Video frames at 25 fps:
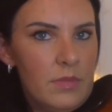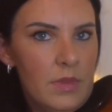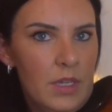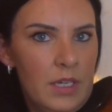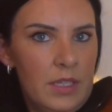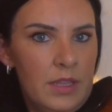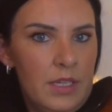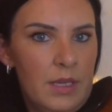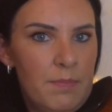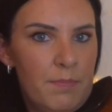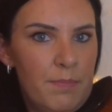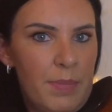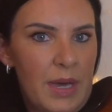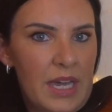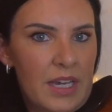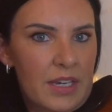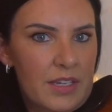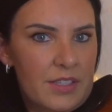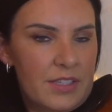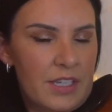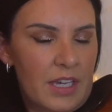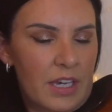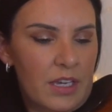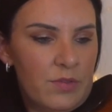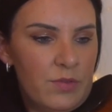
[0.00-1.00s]
And then back
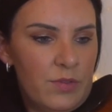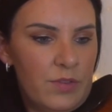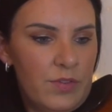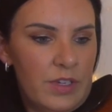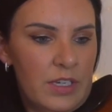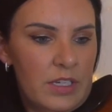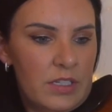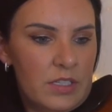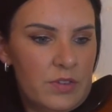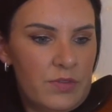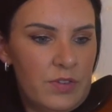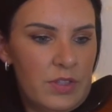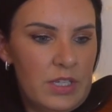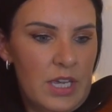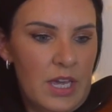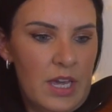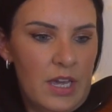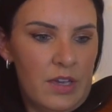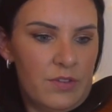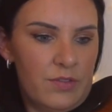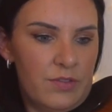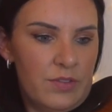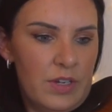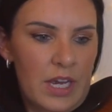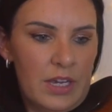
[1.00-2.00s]
second fingers for the
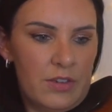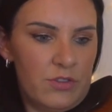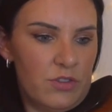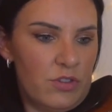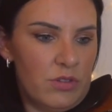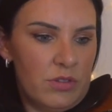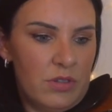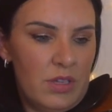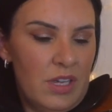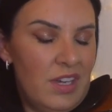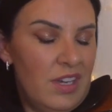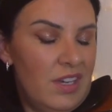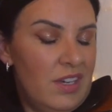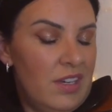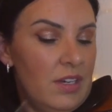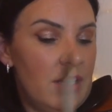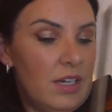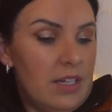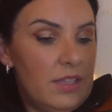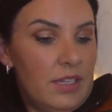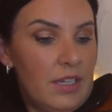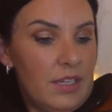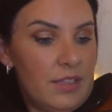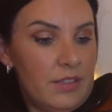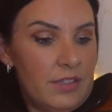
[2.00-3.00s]
F natural,
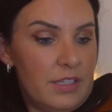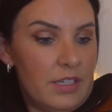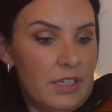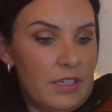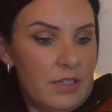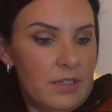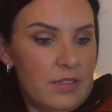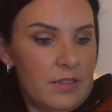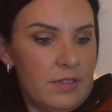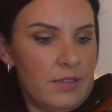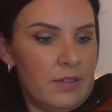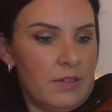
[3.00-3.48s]
and that's it.